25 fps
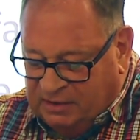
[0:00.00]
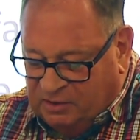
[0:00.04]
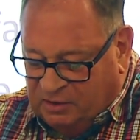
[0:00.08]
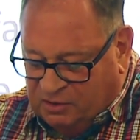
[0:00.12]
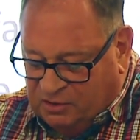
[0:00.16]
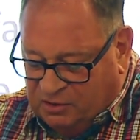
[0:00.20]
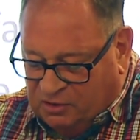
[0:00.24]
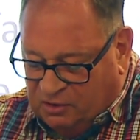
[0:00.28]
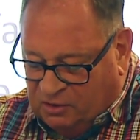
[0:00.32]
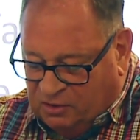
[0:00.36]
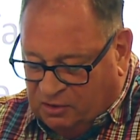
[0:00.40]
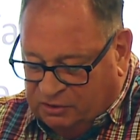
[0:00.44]
their
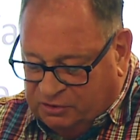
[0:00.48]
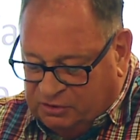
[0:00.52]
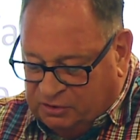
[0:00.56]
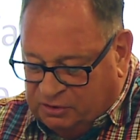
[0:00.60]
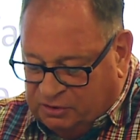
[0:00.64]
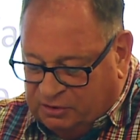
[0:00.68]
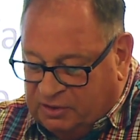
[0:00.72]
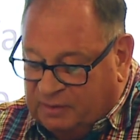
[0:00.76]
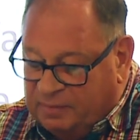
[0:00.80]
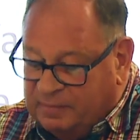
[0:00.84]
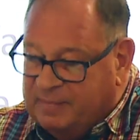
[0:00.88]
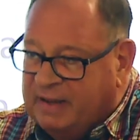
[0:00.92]
culture
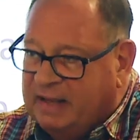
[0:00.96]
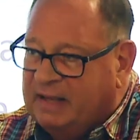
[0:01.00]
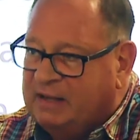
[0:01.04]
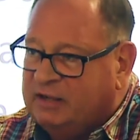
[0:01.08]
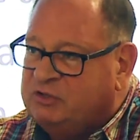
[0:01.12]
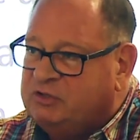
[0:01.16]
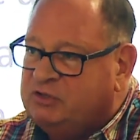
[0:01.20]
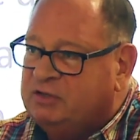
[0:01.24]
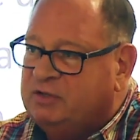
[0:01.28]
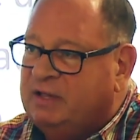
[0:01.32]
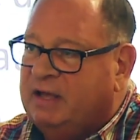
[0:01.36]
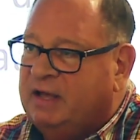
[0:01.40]
to
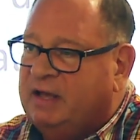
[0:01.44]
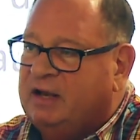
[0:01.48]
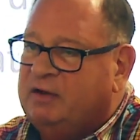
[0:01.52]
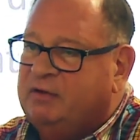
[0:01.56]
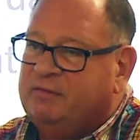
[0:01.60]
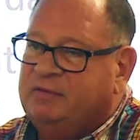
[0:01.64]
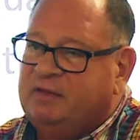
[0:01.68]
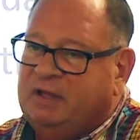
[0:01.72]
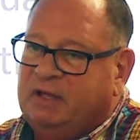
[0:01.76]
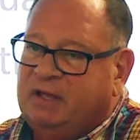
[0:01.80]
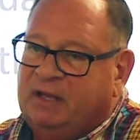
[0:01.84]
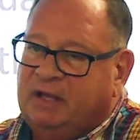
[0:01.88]
match that
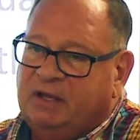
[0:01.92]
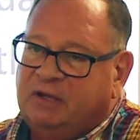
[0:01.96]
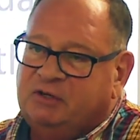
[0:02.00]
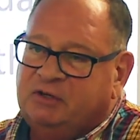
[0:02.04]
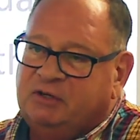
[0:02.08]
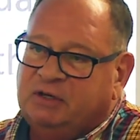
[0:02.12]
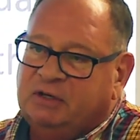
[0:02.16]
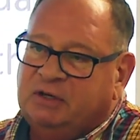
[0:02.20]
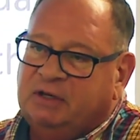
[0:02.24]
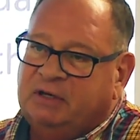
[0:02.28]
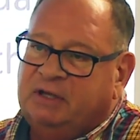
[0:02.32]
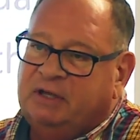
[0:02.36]
of the
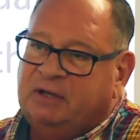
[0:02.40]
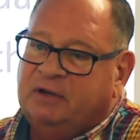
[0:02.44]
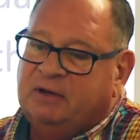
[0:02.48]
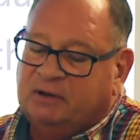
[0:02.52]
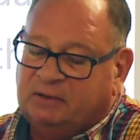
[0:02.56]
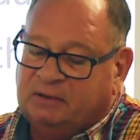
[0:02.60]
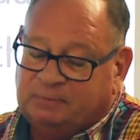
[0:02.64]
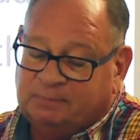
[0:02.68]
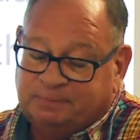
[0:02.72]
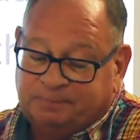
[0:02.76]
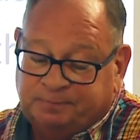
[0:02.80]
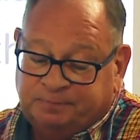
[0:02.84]
aging
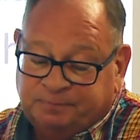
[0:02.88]
leader.